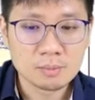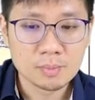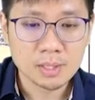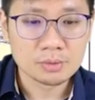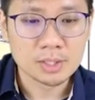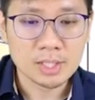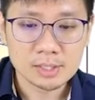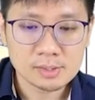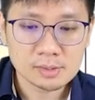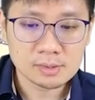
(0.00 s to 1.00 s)
but
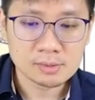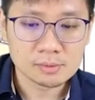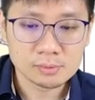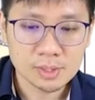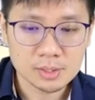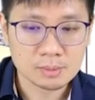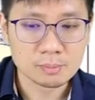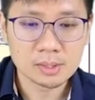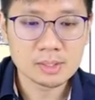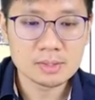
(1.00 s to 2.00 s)
regardless of where it
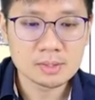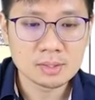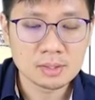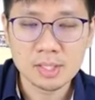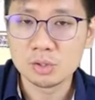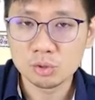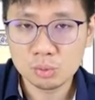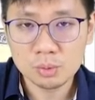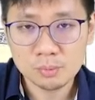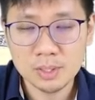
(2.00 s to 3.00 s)
implants, there
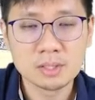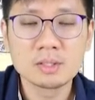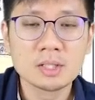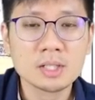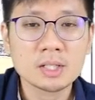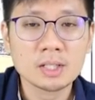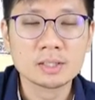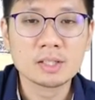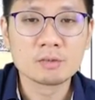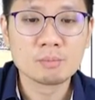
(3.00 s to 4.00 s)
should be
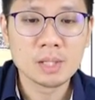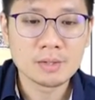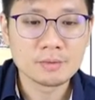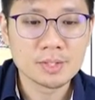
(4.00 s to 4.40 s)
enough blood